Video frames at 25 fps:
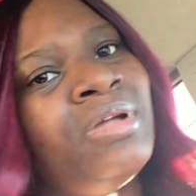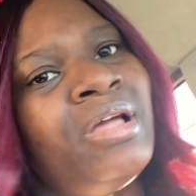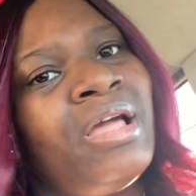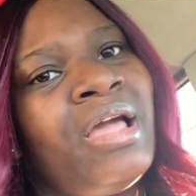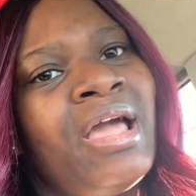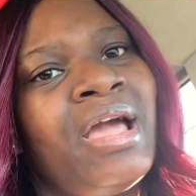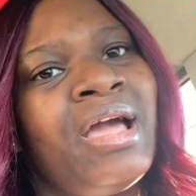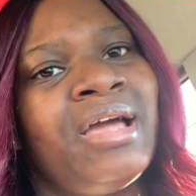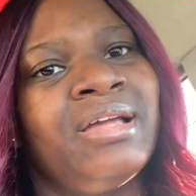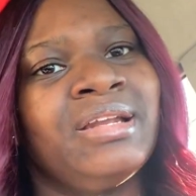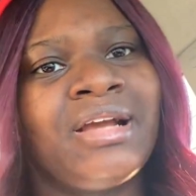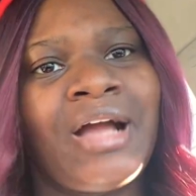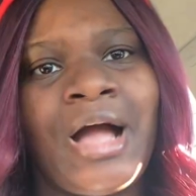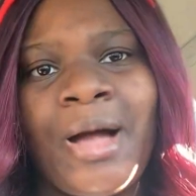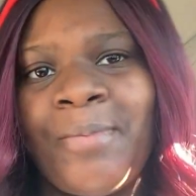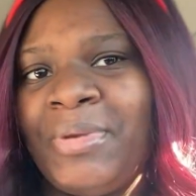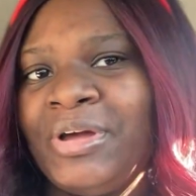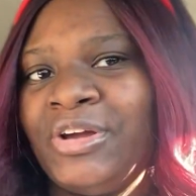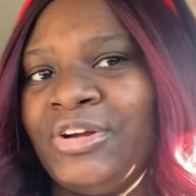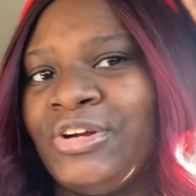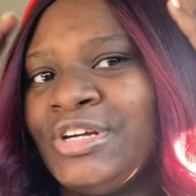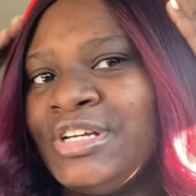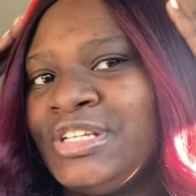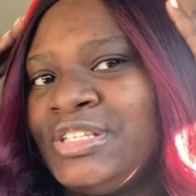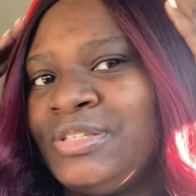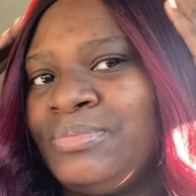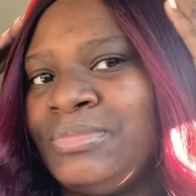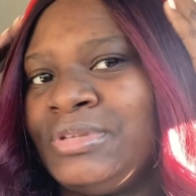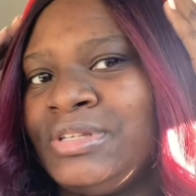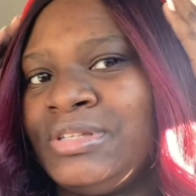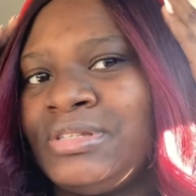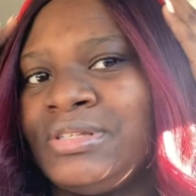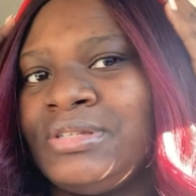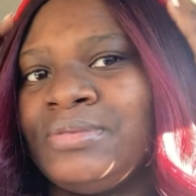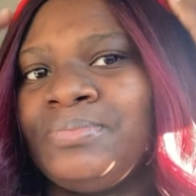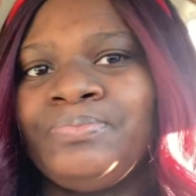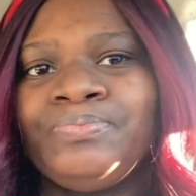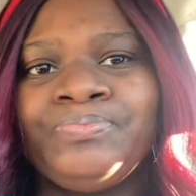And I got my
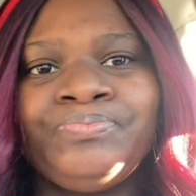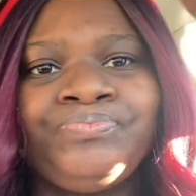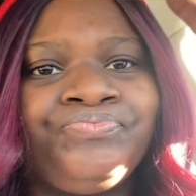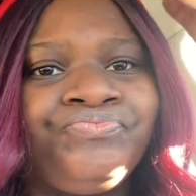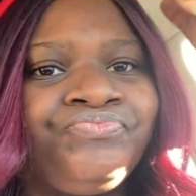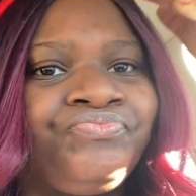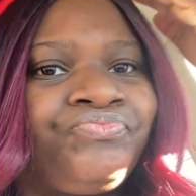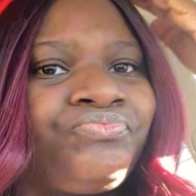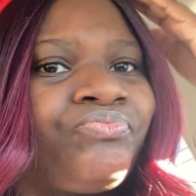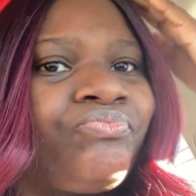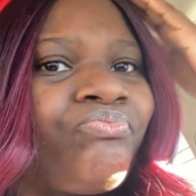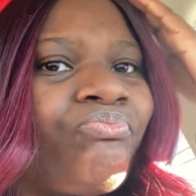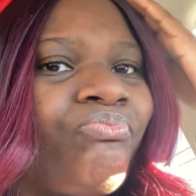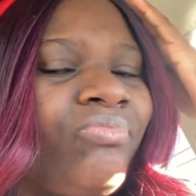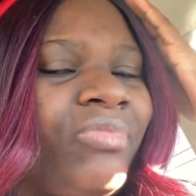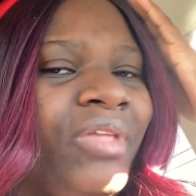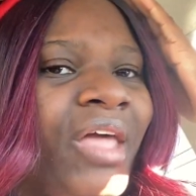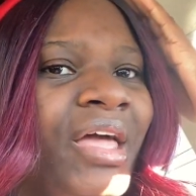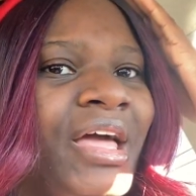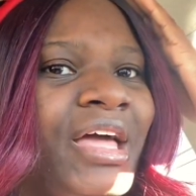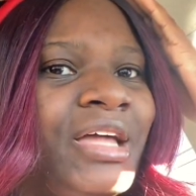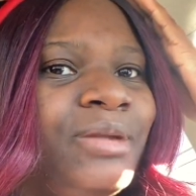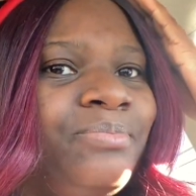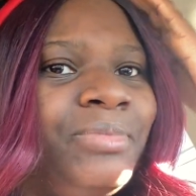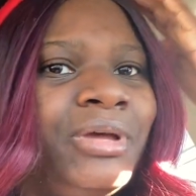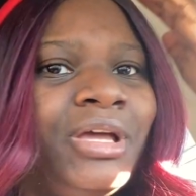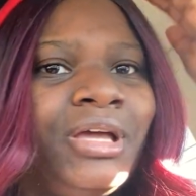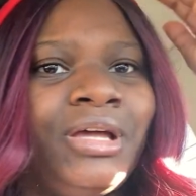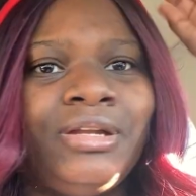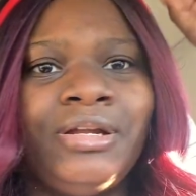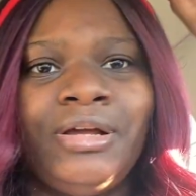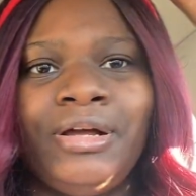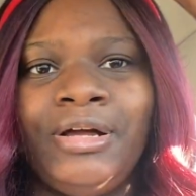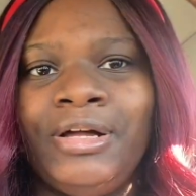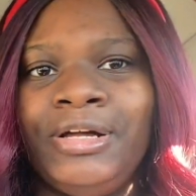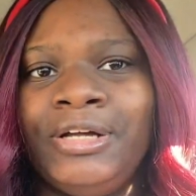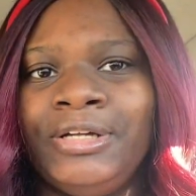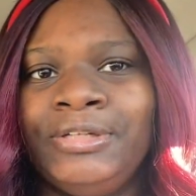Christmas headband
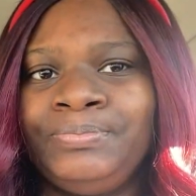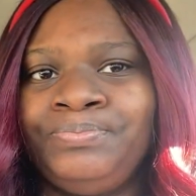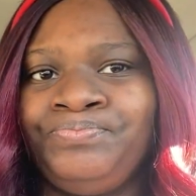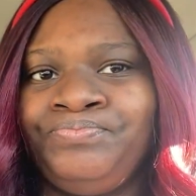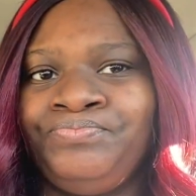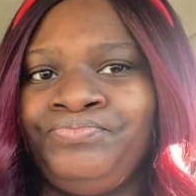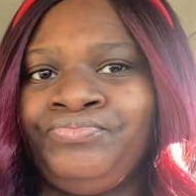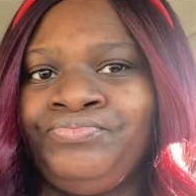on.